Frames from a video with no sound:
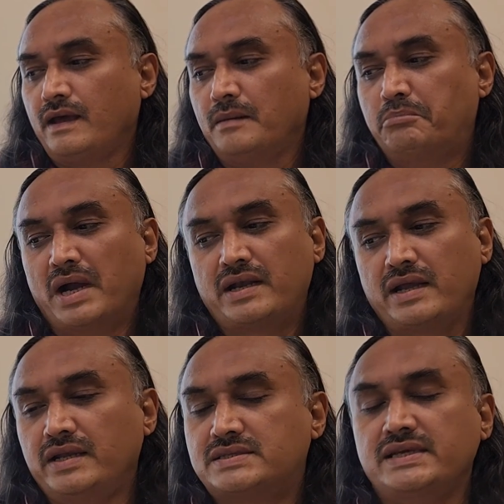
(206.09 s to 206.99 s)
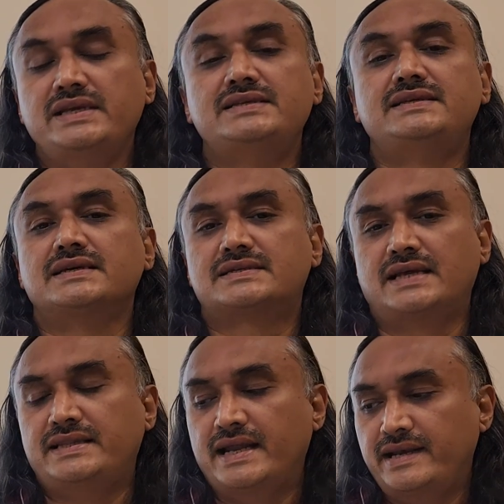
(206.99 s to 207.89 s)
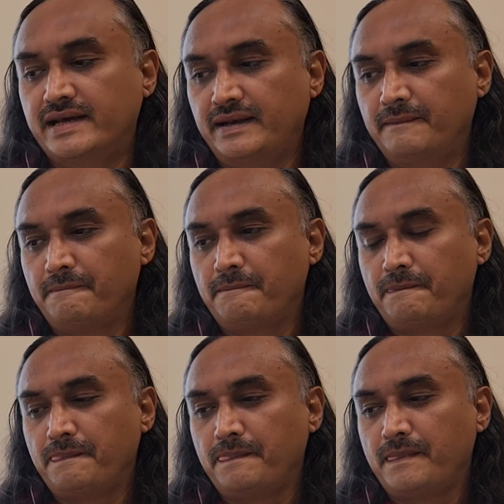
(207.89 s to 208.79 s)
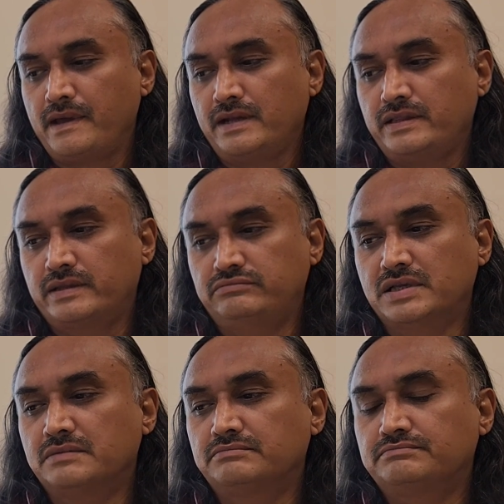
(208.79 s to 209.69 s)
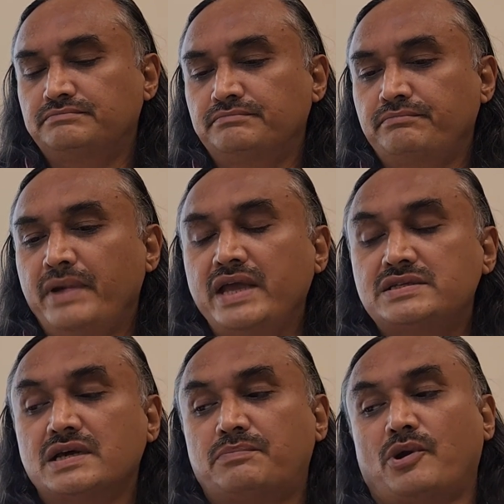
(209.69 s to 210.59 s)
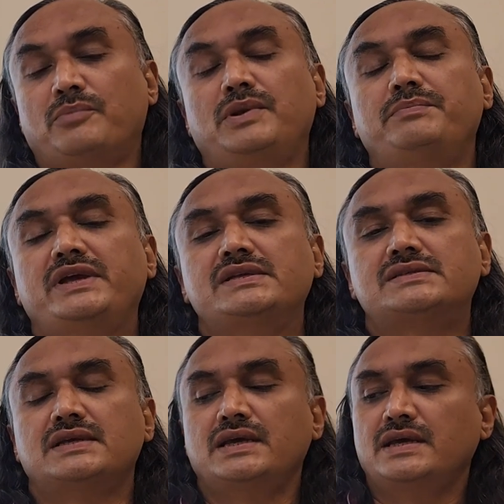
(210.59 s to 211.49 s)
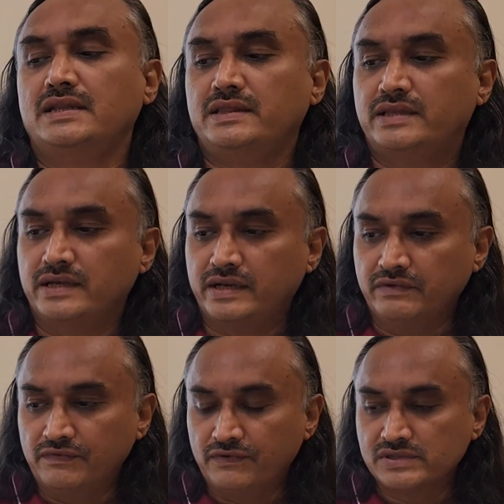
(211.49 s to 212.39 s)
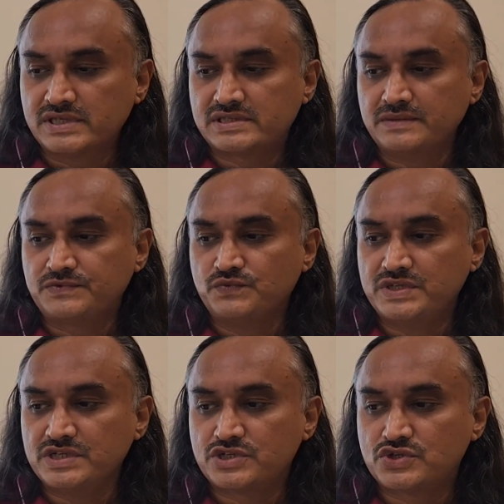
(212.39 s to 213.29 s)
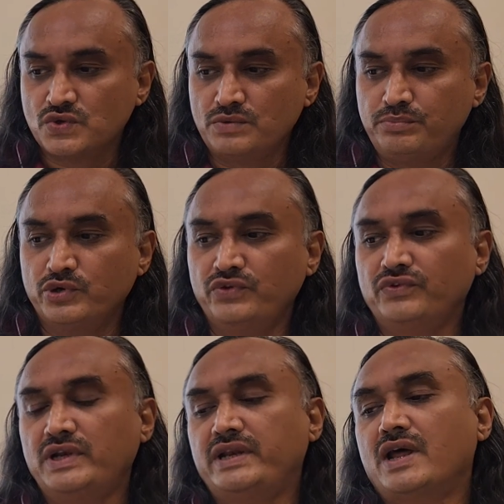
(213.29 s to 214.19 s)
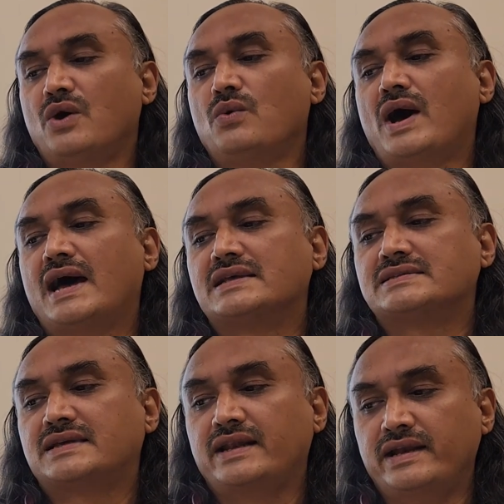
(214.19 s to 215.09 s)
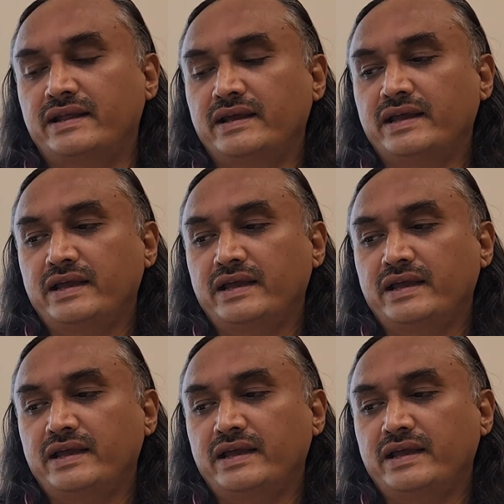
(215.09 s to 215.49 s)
But it's easier said than done. The major problem is the river flow systems, which is shown beautifully now as grid.